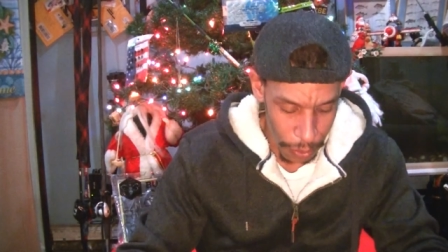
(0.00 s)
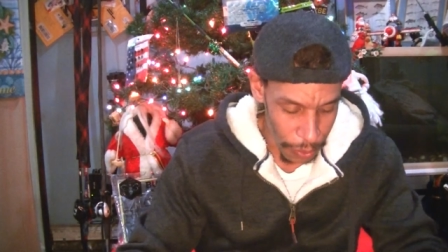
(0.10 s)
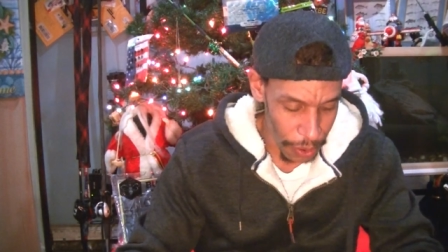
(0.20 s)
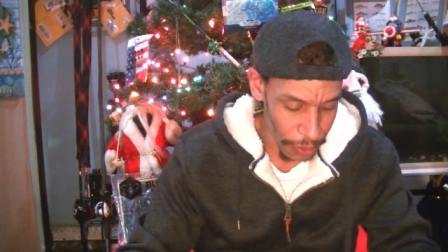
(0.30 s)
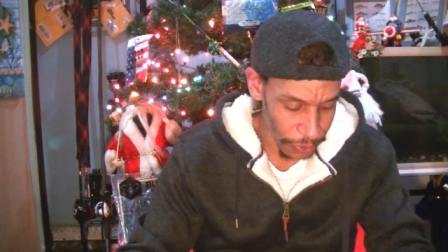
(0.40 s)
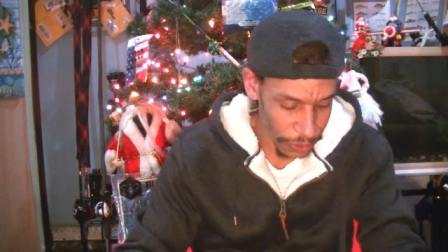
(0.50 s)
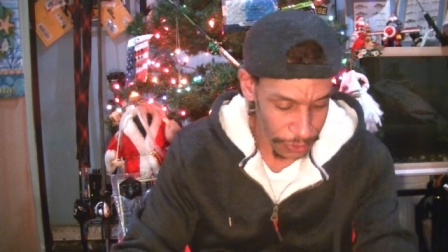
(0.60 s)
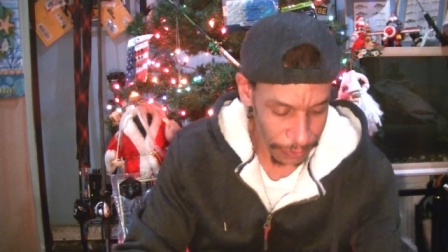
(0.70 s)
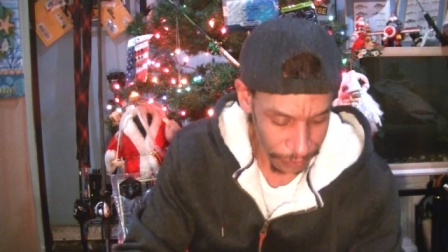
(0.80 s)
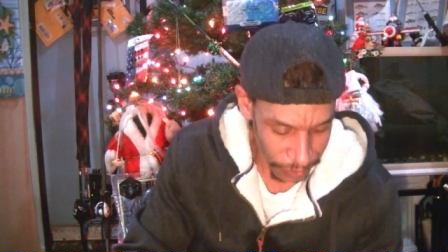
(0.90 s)
Who knows?
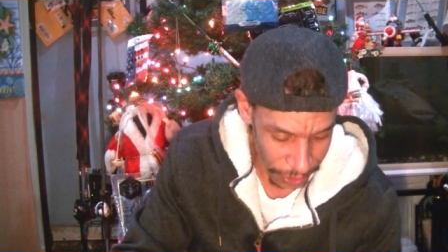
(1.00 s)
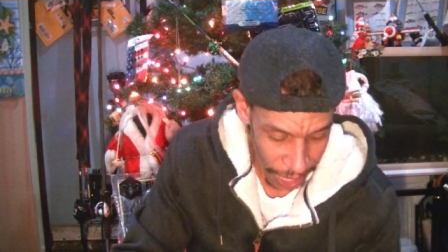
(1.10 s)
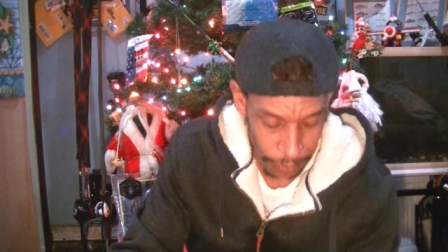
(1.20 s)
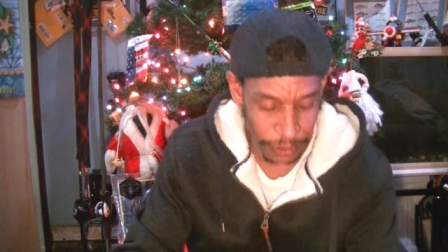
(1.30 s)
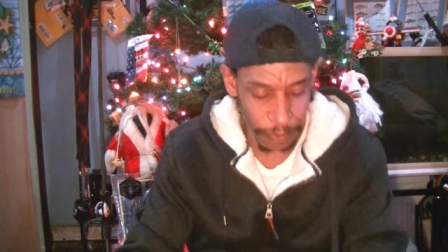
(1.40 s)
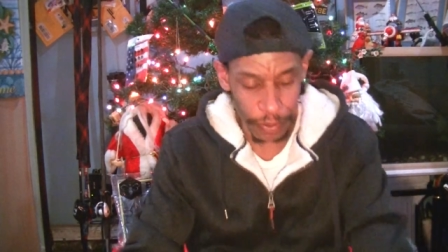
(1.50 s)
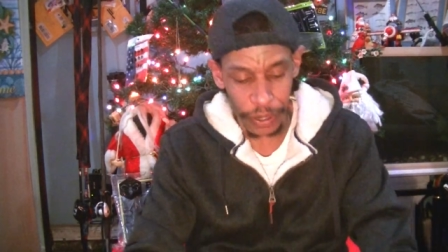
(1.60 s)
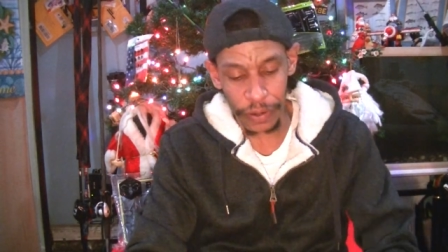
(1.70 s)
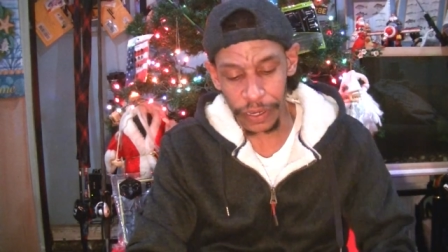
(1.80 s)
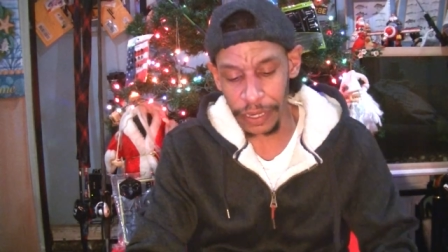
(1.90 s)
So that was a
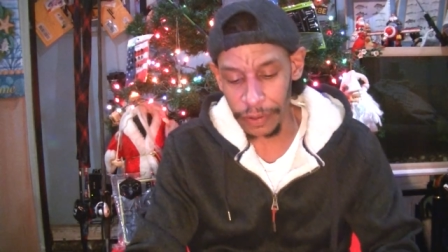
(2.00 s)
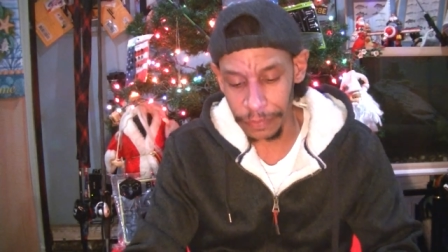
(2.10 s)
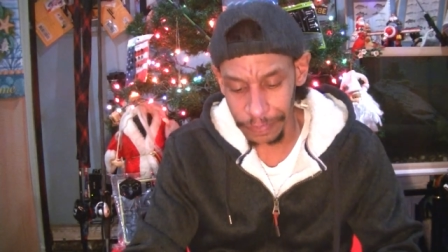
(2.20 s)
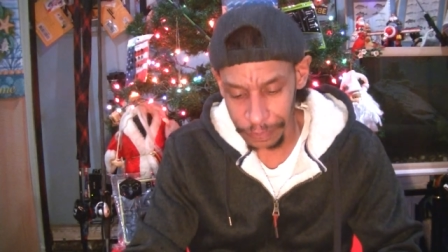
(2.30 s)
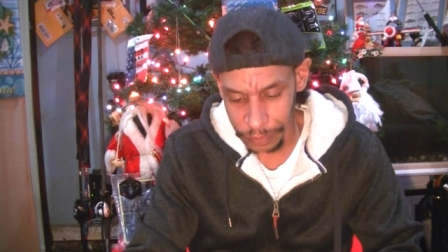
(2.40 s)
pretty good deal.